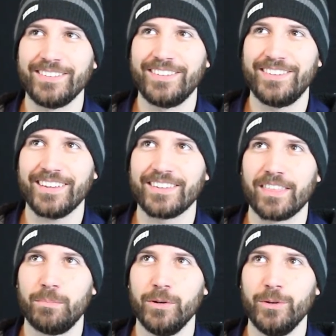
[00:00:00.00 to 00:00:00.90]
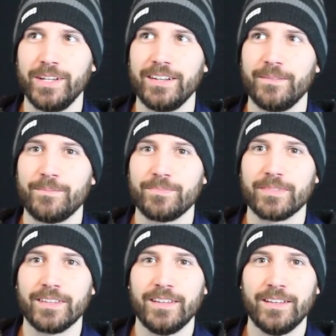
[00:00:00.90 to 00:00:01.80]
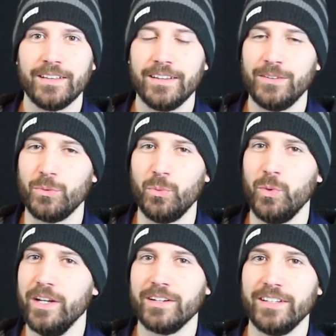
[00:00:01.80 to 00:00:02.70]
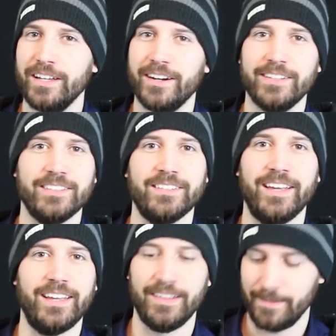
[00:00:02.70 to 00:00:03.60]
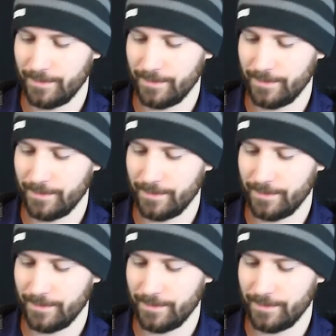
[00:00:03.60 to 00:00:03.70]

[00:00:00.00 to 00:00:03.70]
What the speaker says: 6th Brewing. That is weirdly hard to say.